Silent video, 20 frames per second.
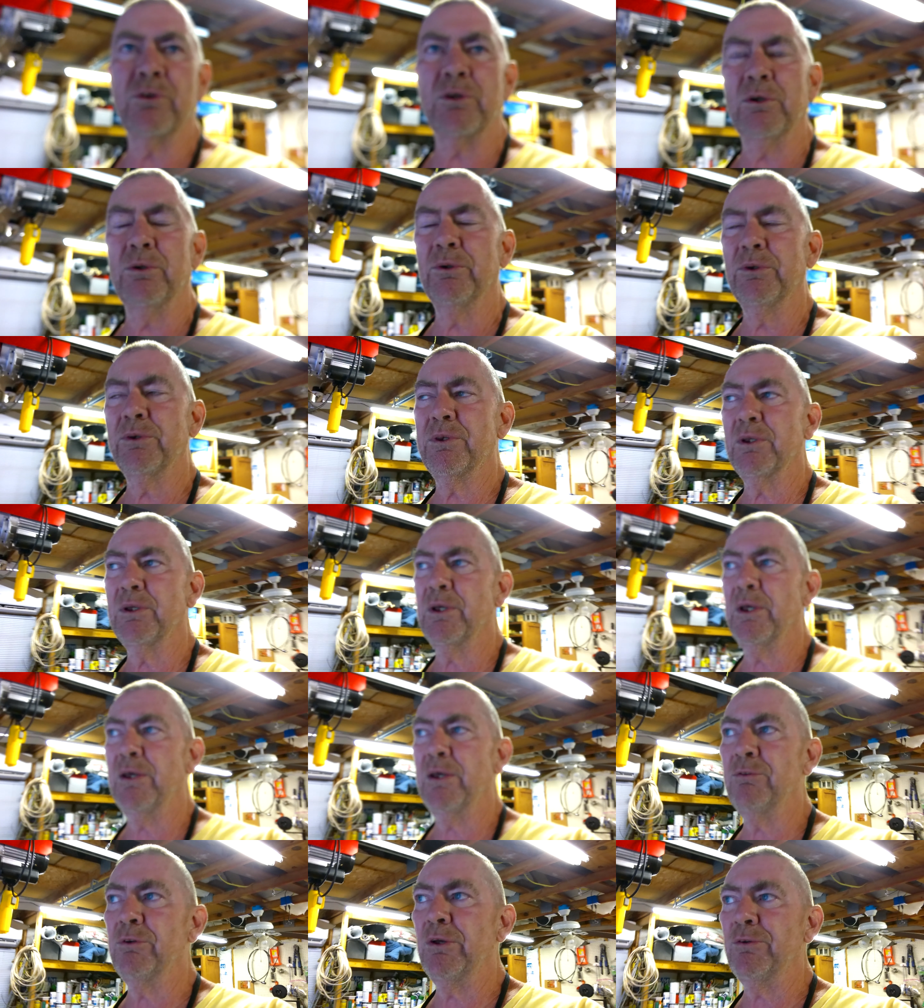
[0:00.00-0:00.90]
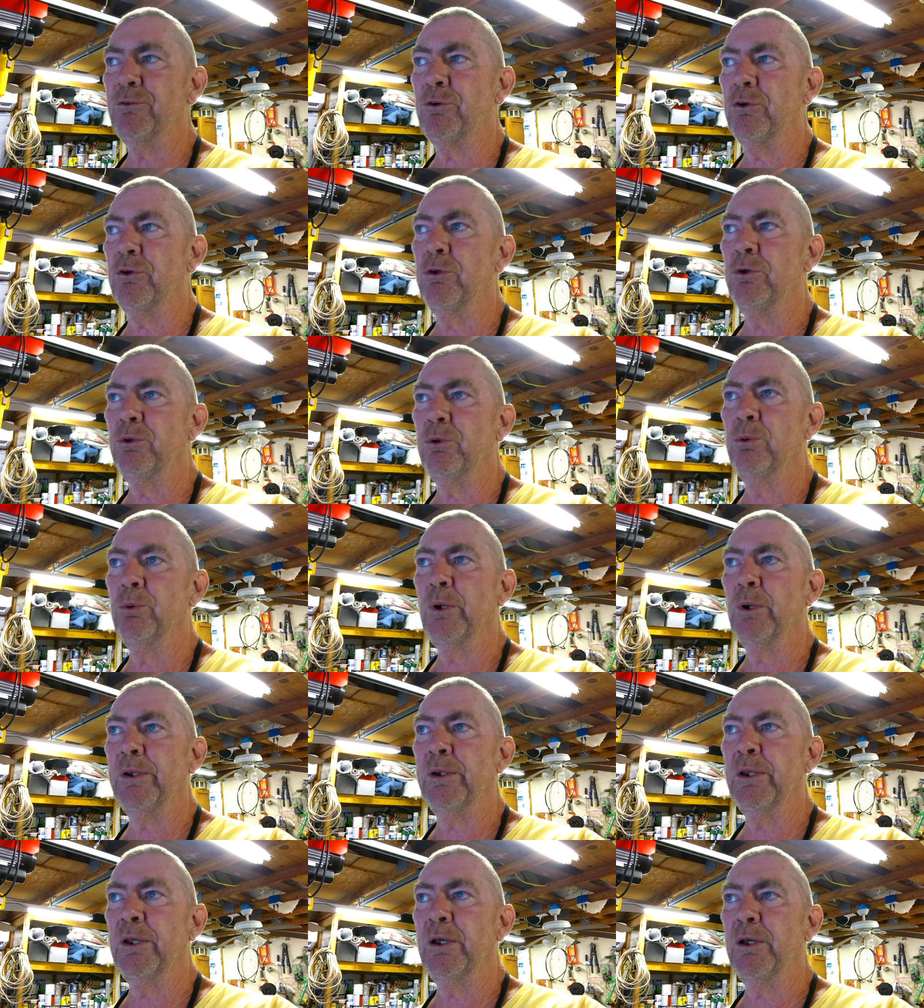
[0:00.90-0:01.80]
The only thing I have left to do
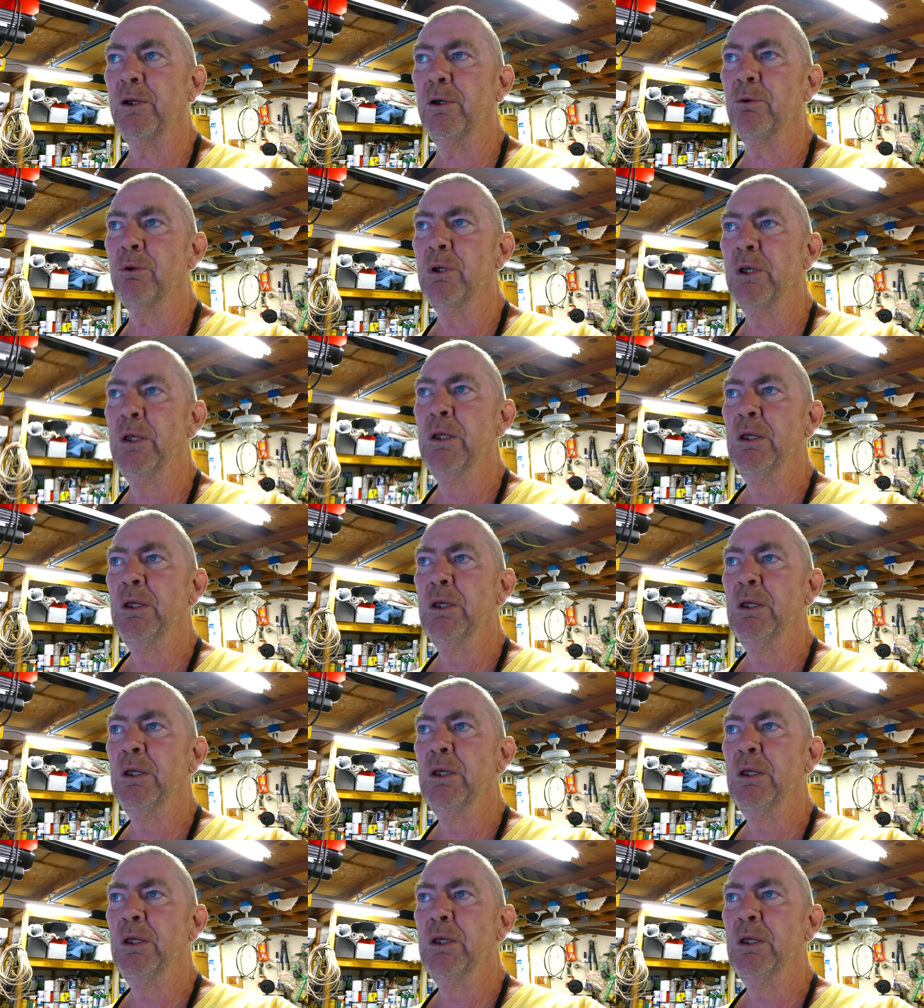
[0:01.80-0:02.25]
right now